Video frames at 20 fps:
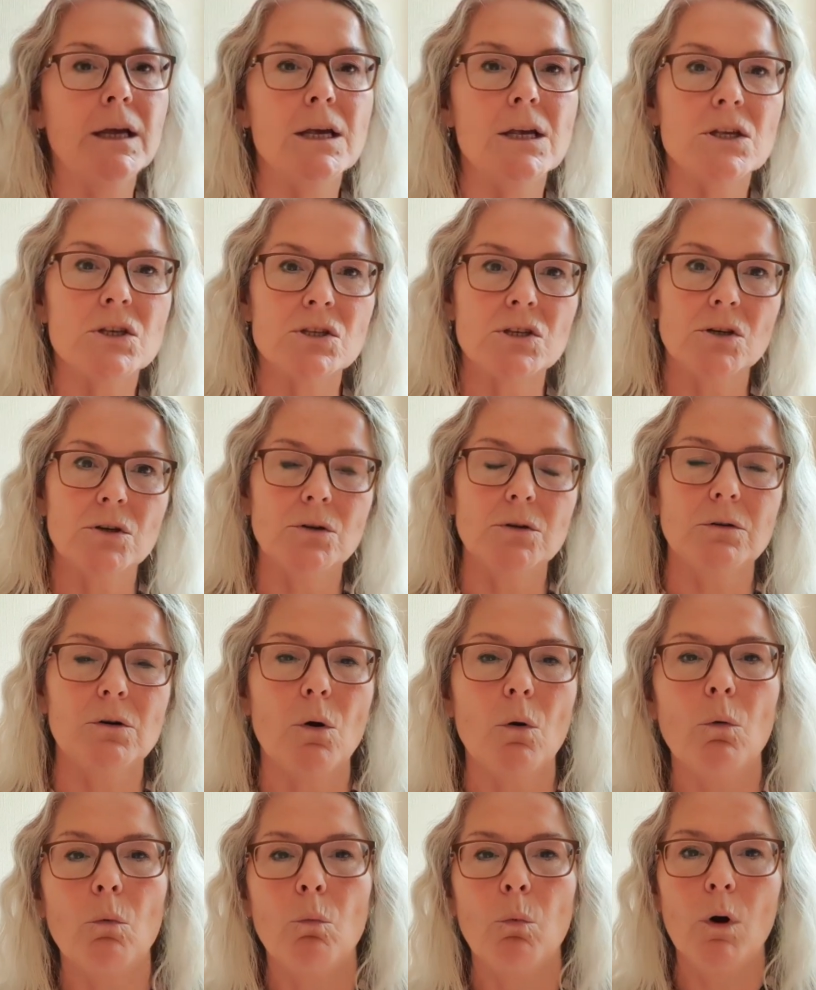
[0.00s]
So
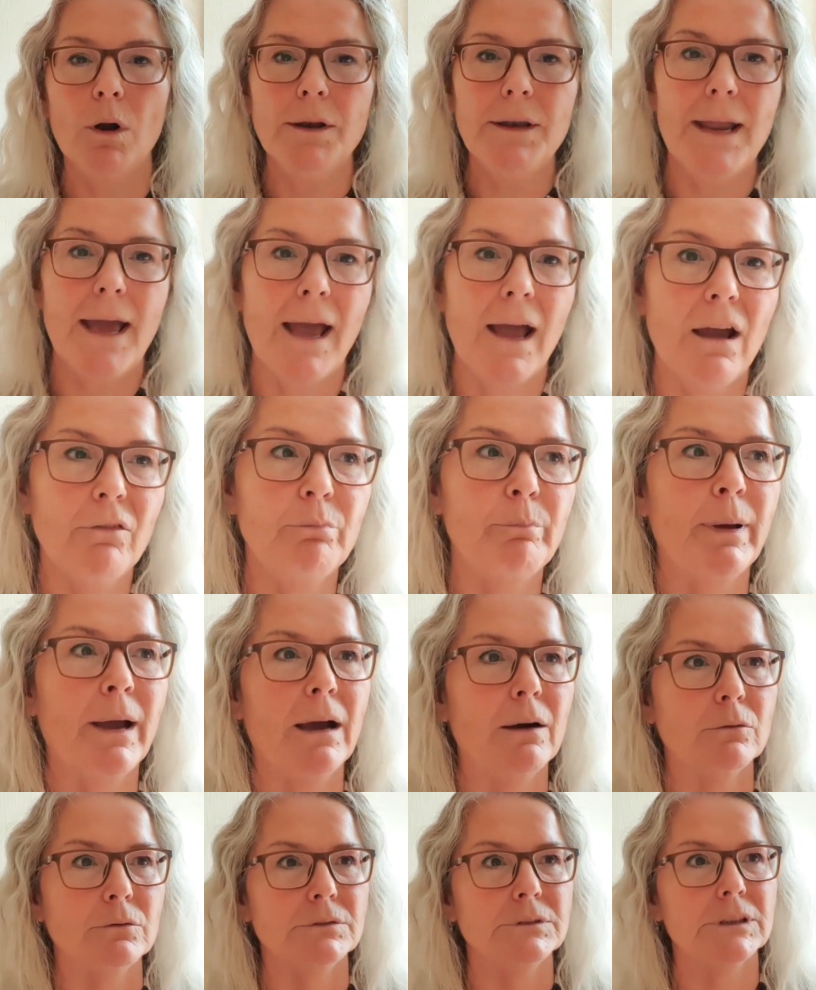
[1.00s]
1.5
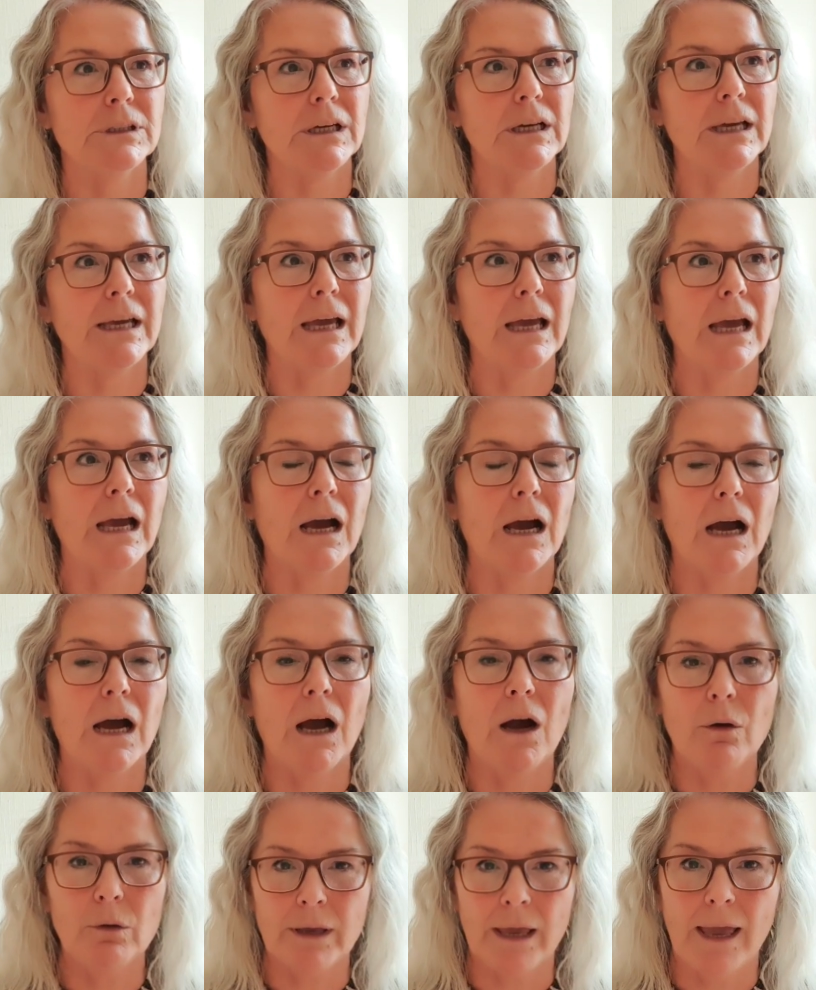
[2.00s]
pounds.
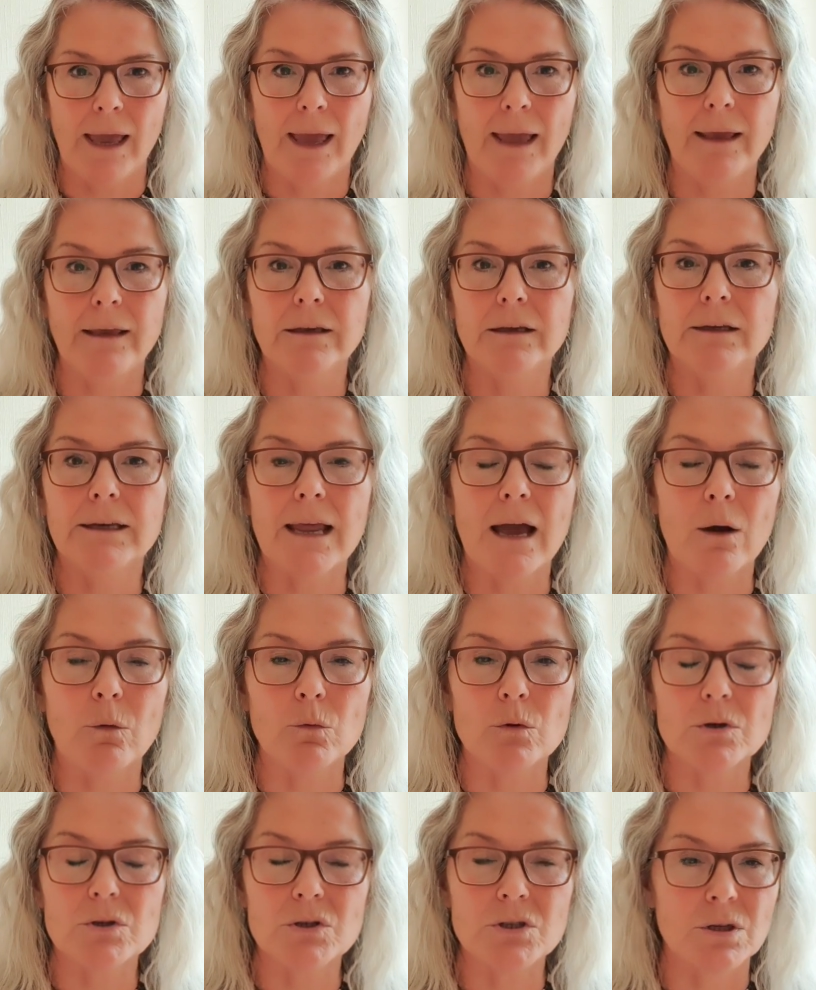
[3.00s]
Okay,
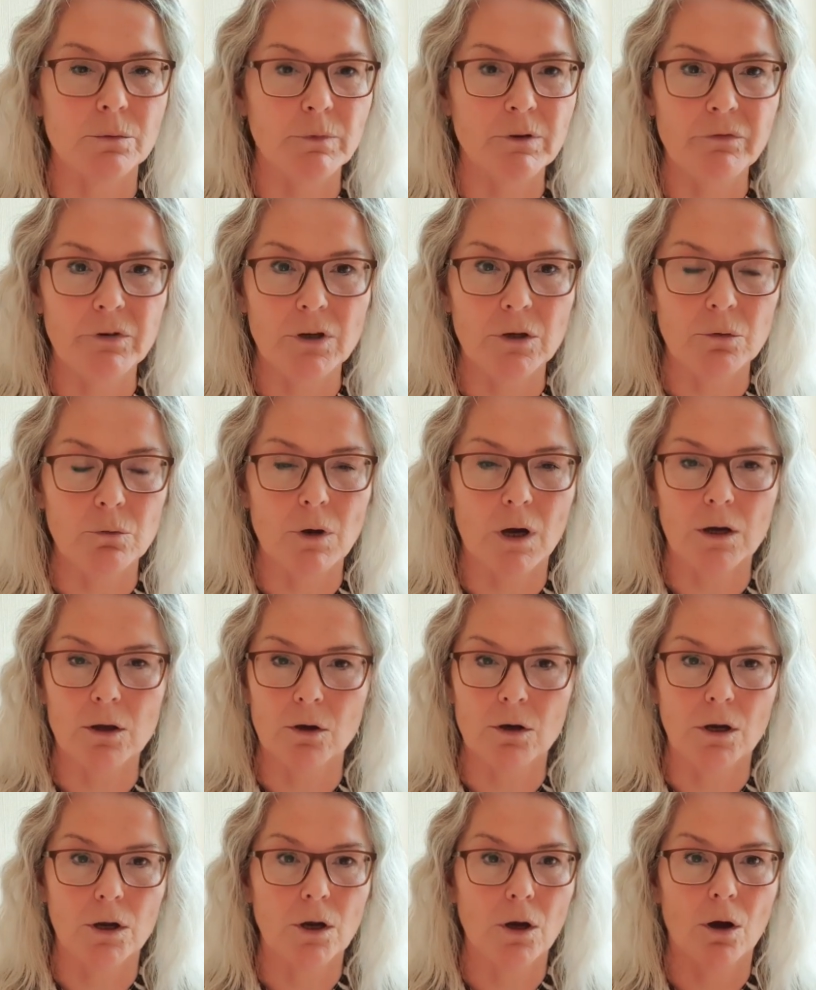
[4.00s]
now some of you are
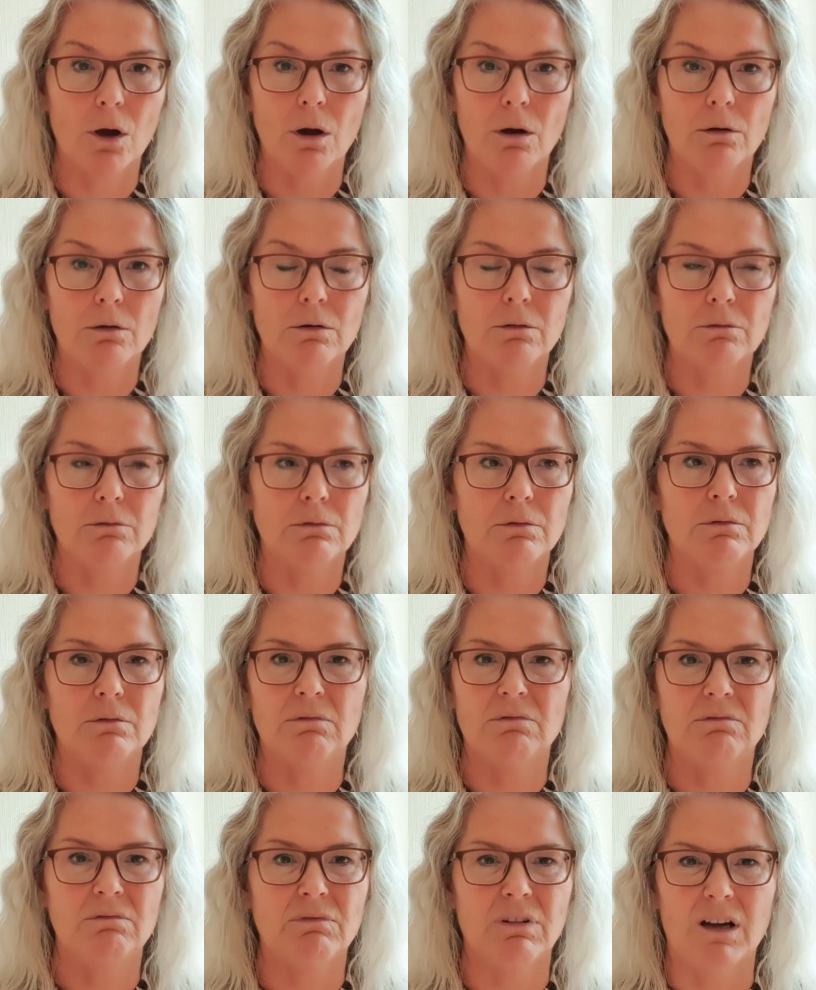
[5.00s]
gonna go,
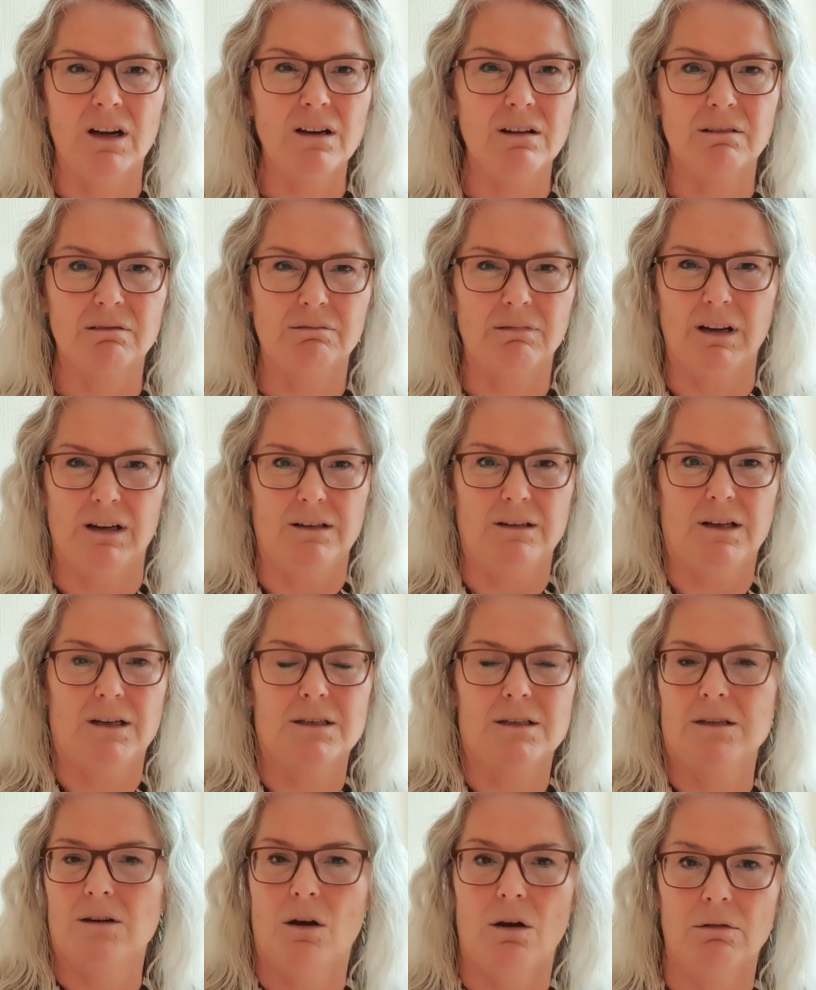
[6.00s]

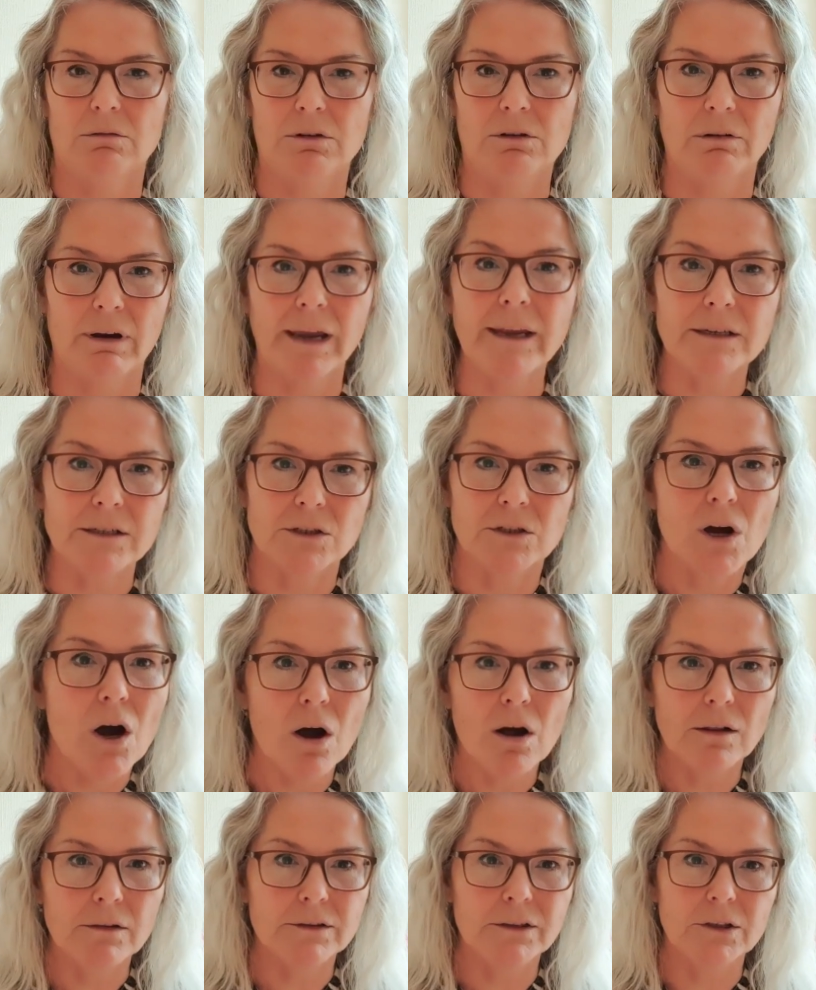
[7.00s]
that's not great at
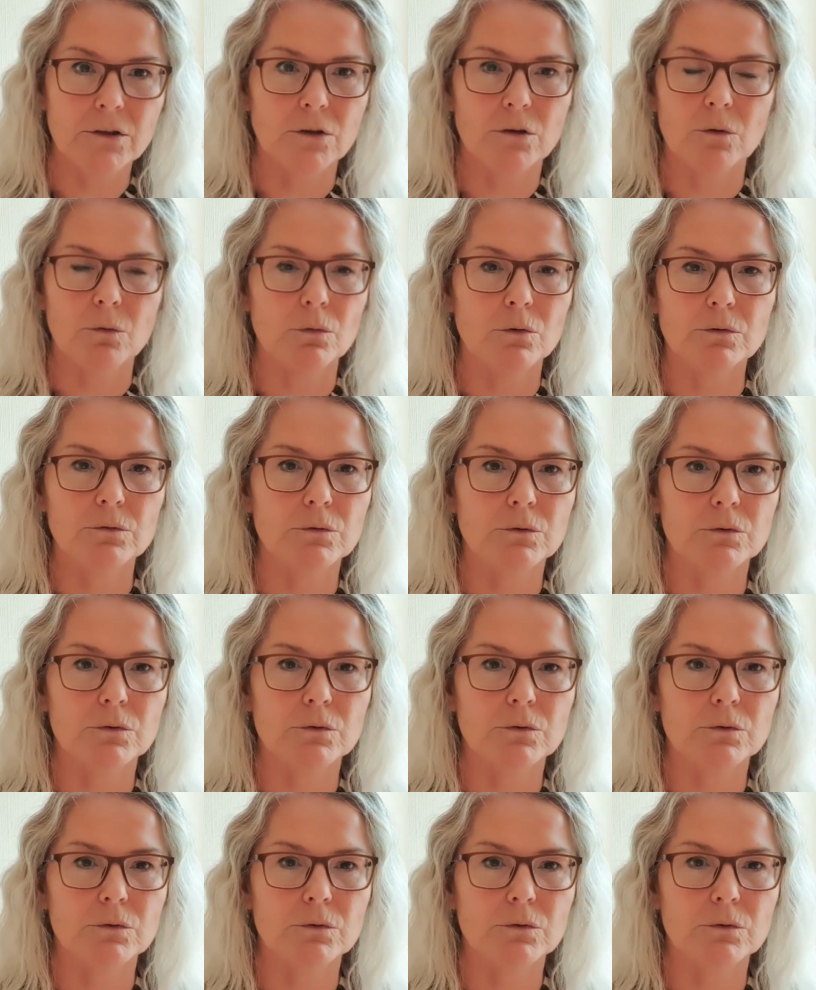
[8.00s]
all, you know,